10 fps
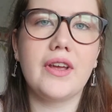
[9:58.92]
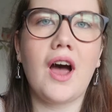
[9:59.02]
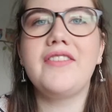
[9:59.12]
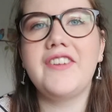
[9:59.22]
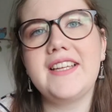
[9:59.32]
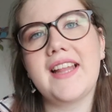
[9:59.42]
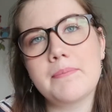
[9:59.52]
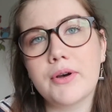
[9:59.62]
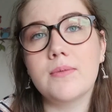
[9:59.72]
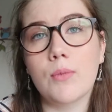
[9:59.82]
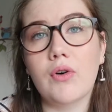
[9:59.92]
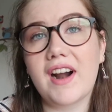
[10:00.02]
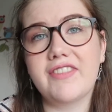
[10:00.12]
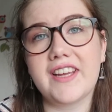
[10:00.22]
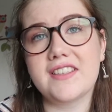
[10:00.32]
I think they put more
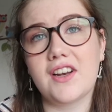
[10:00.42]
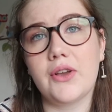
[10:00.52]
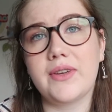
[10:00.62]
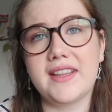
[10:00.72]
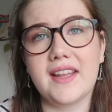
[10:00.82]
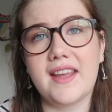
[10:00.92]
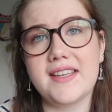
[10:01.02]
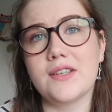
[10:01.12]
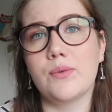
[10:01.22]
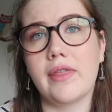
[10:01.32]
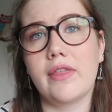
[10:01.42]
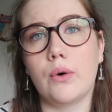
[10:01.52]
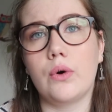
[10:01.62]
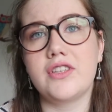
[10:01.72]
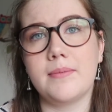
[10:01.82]
effort into Loki than they did with
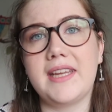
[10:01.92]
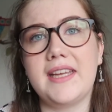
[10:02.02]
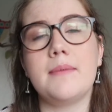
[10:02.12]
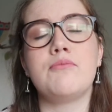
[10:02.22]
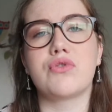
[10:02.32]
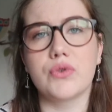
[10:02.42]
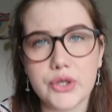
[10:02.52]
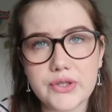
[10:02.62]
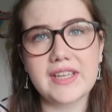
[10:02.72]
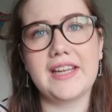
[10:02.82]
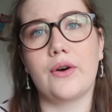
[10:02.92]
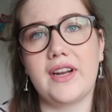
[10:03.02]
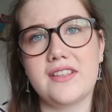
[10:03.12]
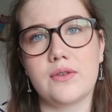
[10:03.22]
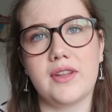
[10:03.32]
Thor, to be brutally
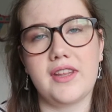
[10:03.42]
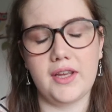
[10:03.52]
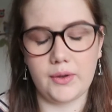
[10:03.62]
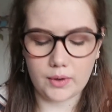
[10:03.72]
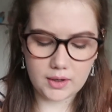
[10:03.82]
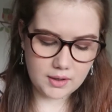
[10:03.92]
honest with you.